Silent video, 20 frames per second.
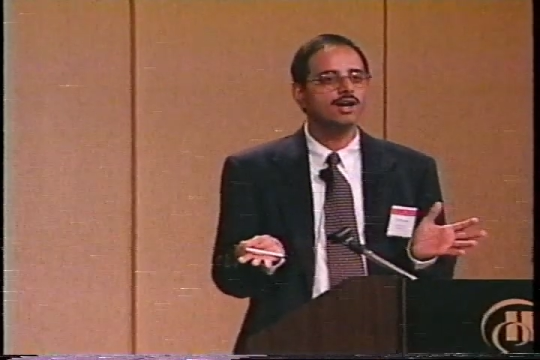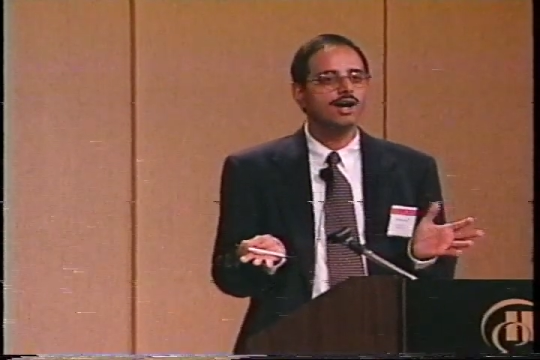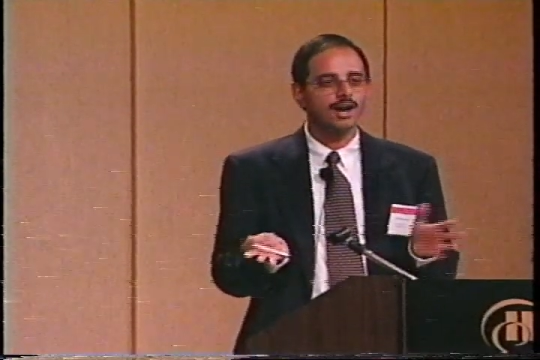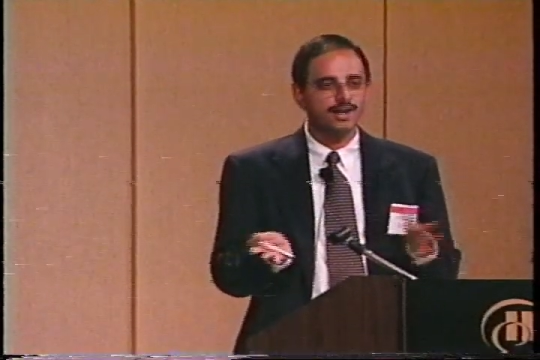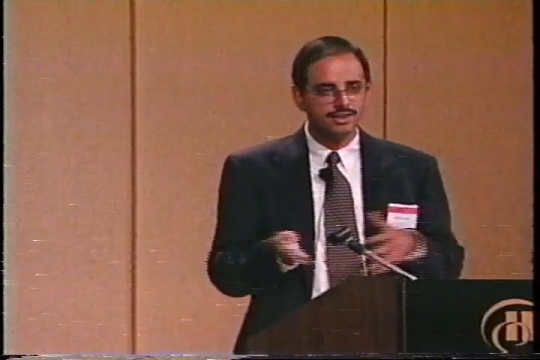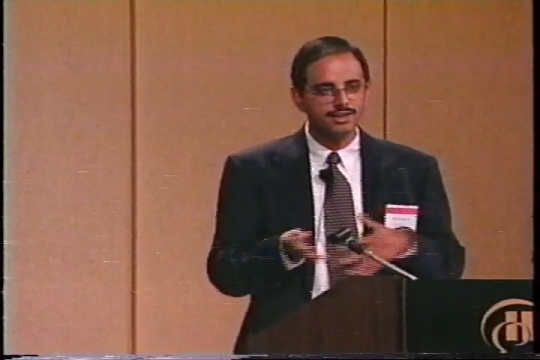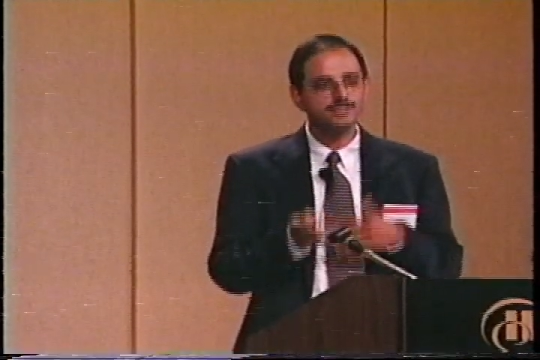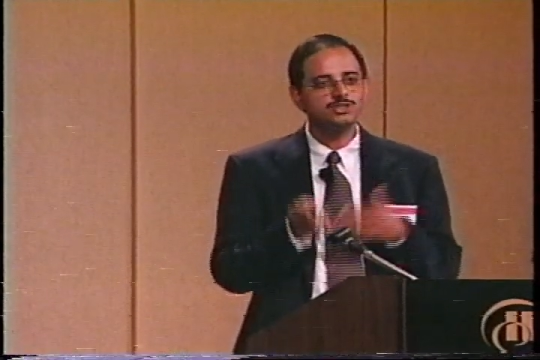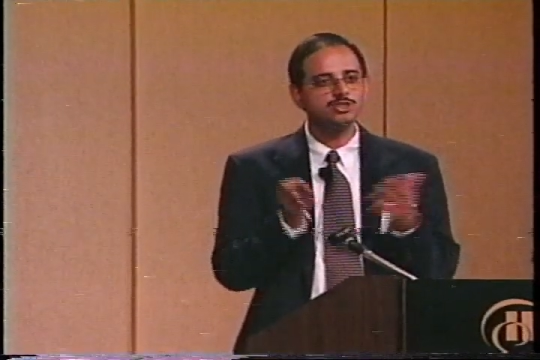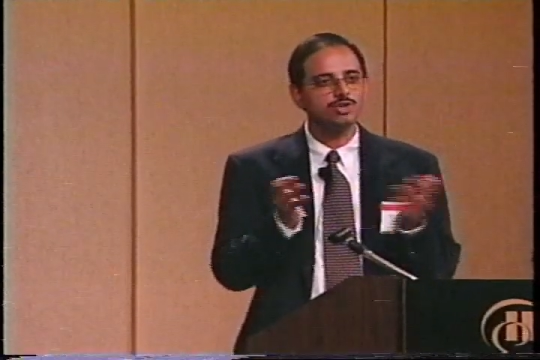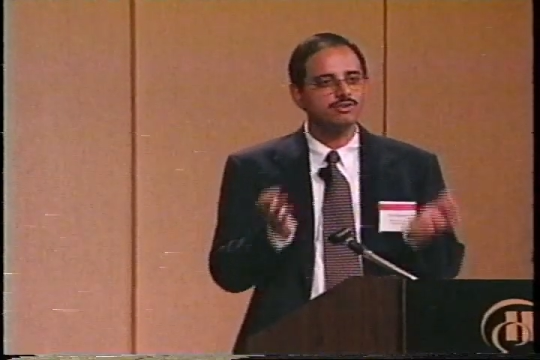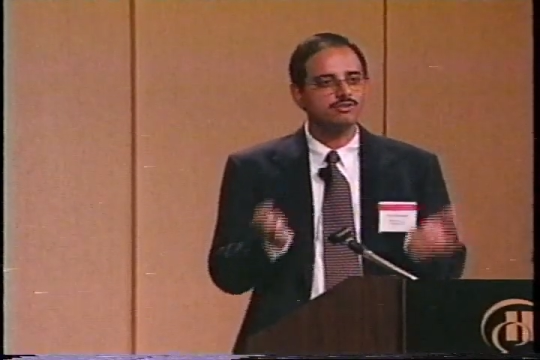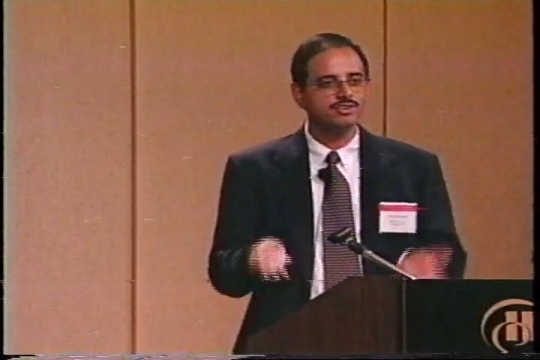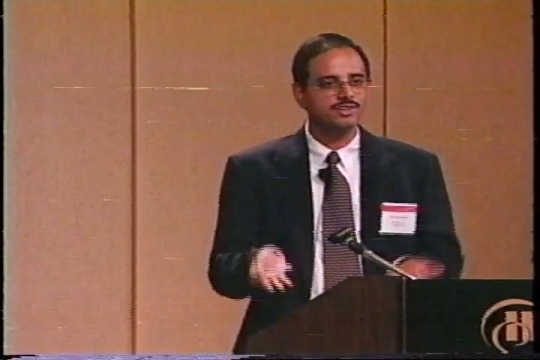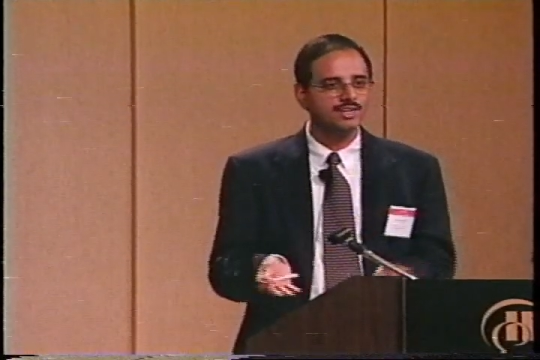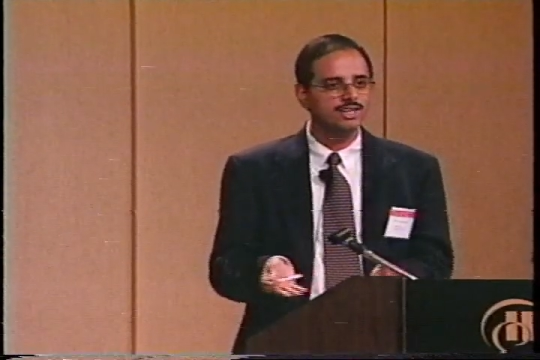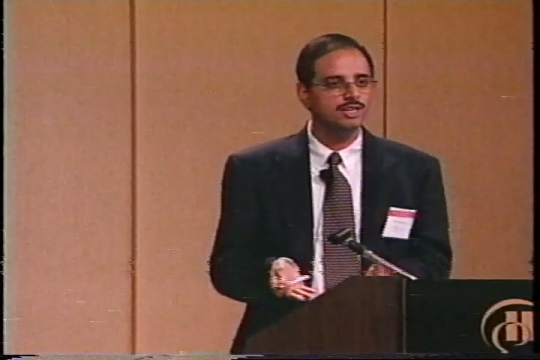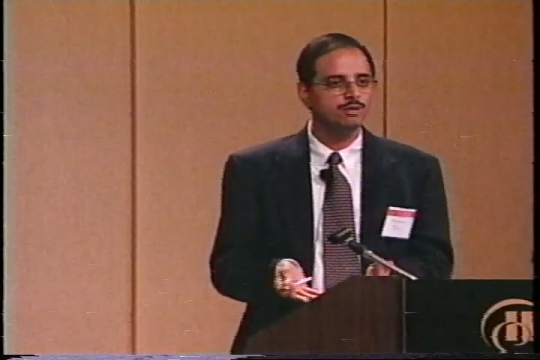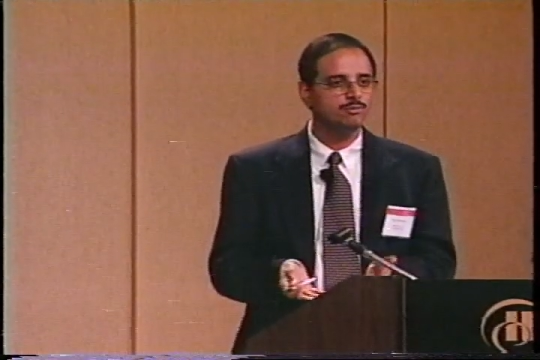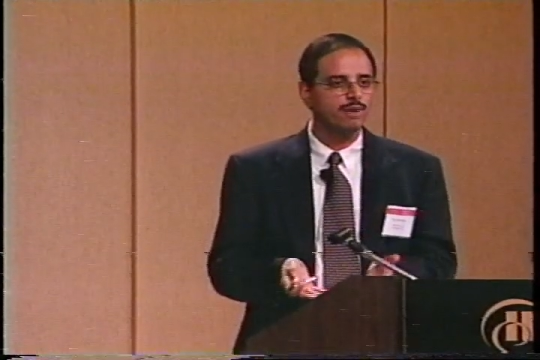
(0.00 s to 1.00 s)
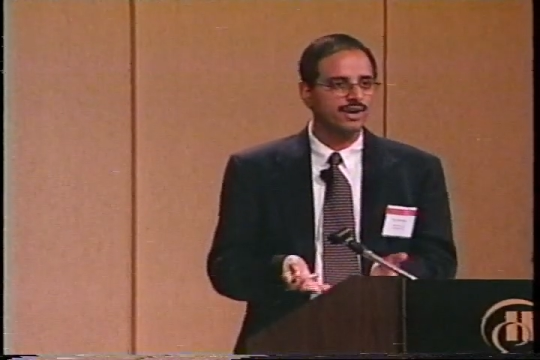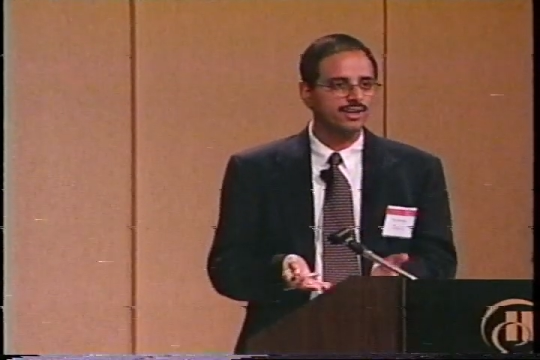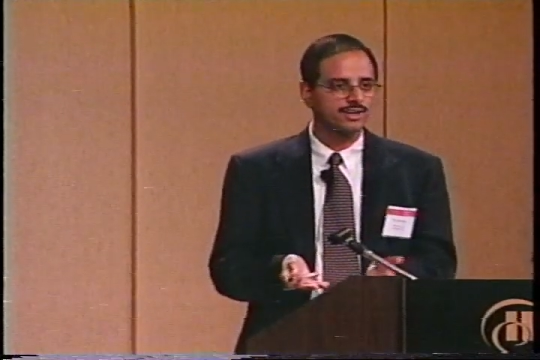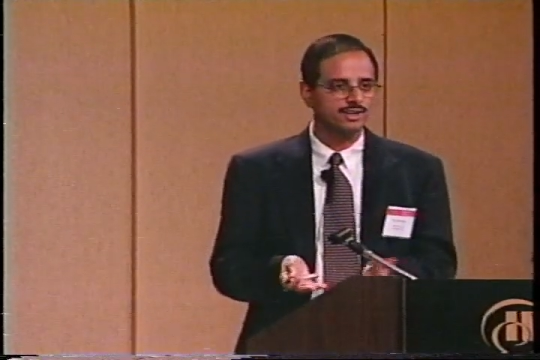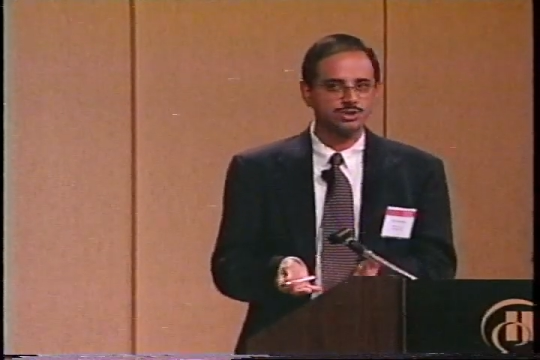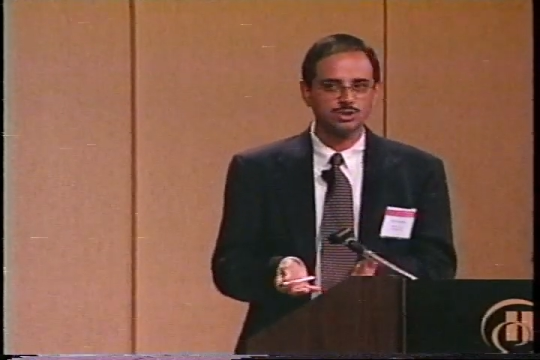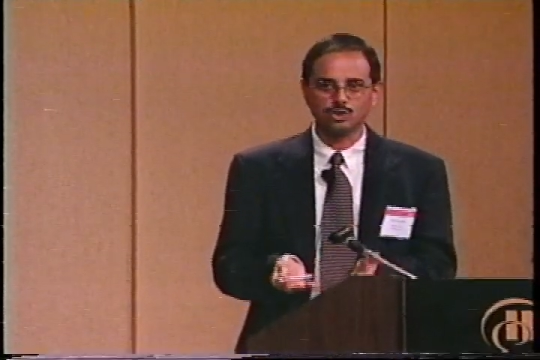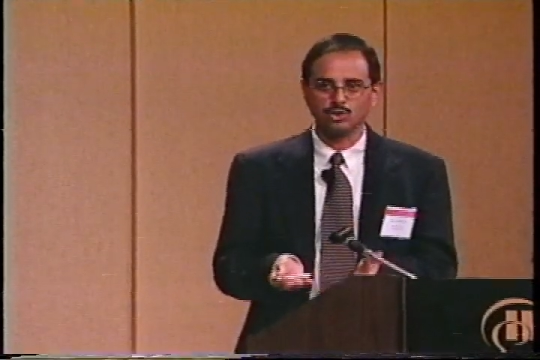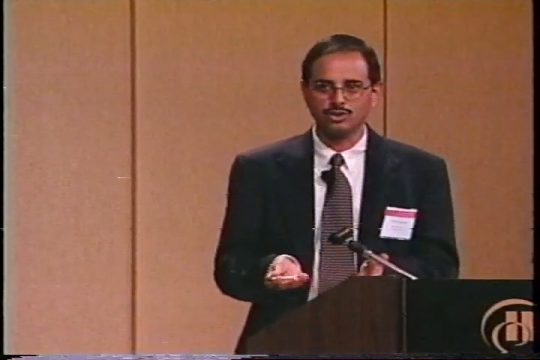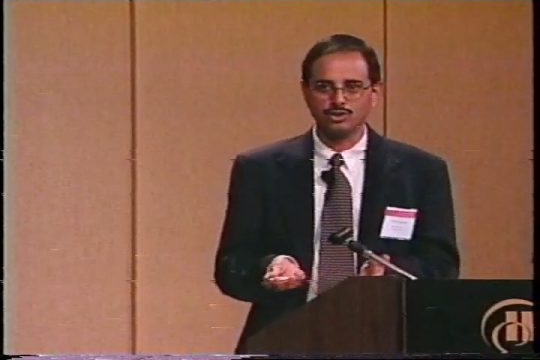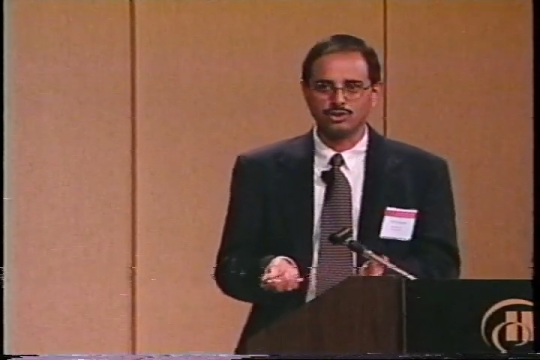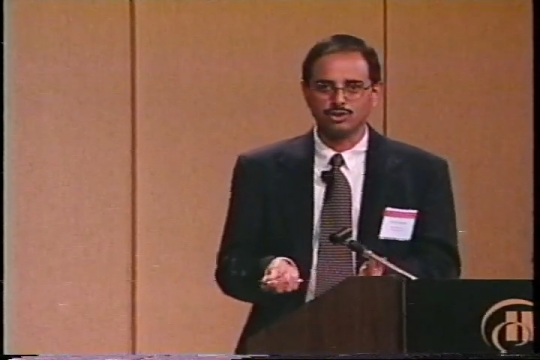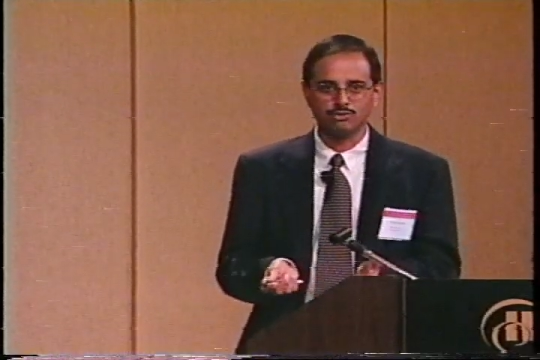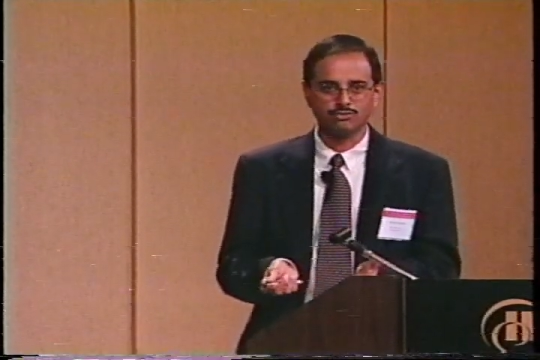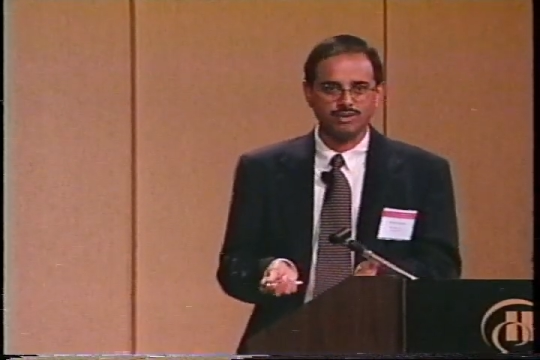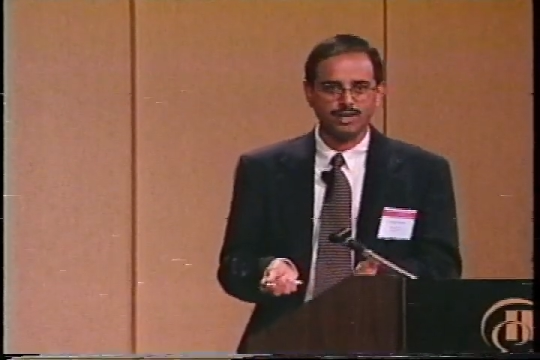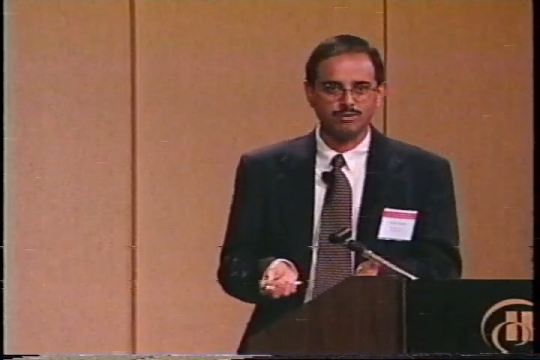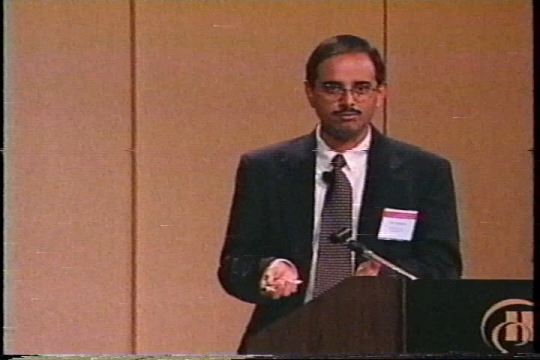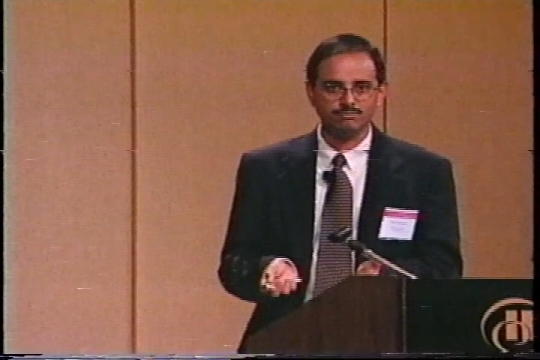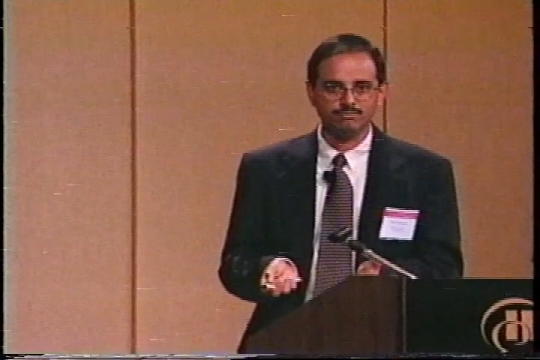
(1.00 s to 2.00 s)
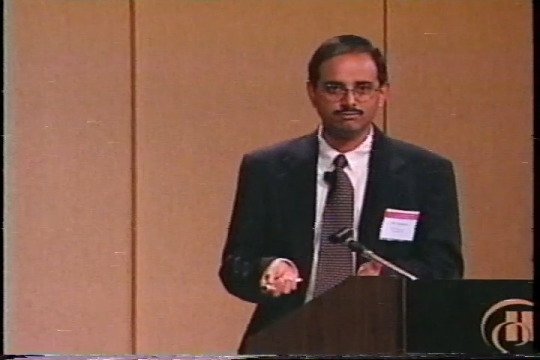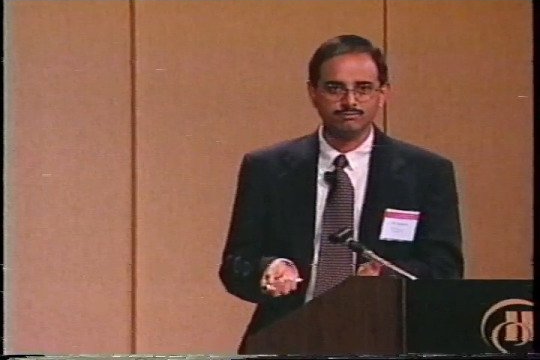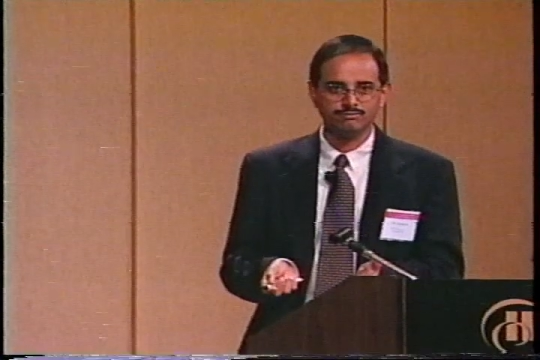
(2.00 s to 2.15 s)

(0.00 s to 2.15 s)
unless you have really bad control in your fab.